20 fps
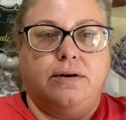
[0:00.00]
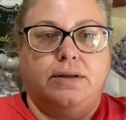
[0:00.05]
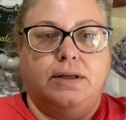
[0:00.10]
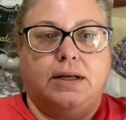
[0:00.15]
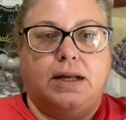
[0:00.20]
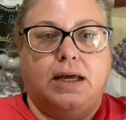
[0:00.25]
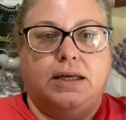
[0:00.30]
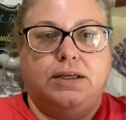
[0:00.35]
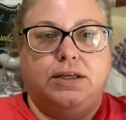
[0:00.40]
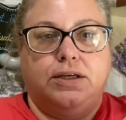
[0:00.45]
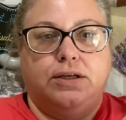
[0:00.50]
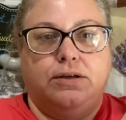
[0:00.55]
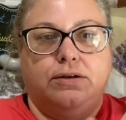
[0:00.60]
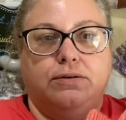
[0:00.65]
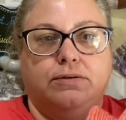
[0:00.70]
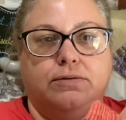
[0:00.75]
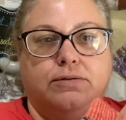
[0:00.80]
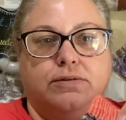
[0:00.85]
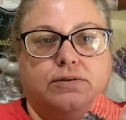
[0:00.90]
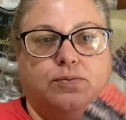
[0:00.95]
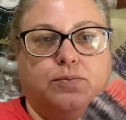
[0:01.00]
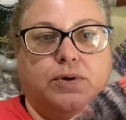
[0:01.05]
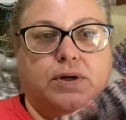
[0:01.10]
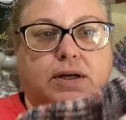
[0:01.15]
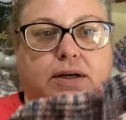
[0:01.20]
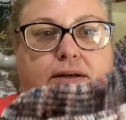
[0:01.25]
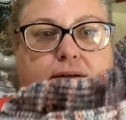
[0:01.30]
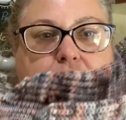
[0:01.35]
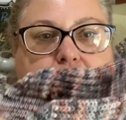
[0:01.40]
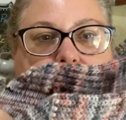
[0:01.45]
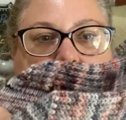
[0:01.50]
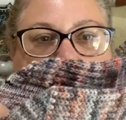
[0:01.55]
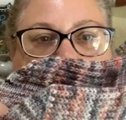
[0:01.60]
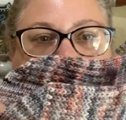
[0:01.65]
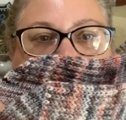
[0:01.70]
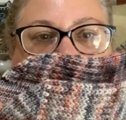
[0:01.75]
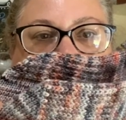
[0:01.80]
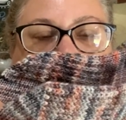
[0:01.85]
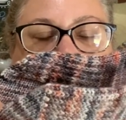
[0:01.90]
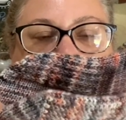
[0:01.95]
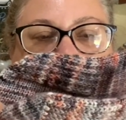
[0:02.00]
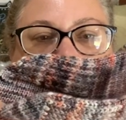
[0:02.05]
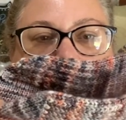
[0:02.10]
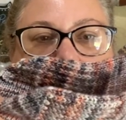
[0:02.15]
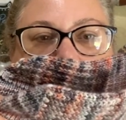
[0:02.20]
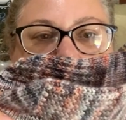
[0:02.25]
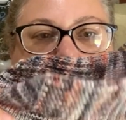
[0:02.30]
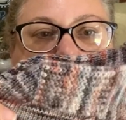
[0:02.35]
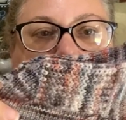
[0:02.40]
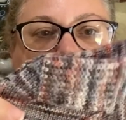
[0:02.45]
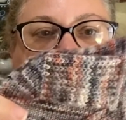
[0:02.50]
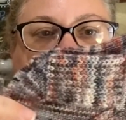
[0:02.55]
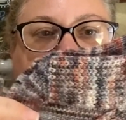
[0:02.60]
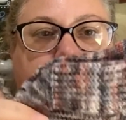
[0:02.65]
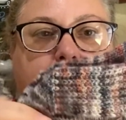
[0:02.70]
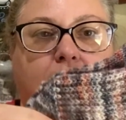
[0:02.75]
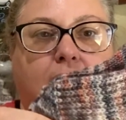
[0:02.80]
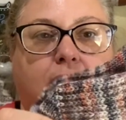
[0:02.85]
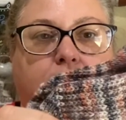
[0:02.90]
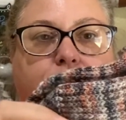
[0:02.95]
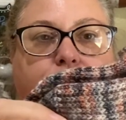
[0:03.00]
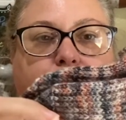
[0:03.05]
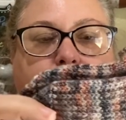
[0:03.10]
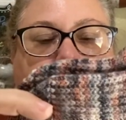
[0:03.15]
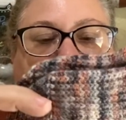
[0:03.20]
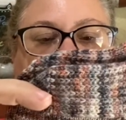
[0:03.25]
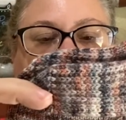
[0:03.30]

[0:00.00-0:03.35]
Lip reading: that I used was a sock set from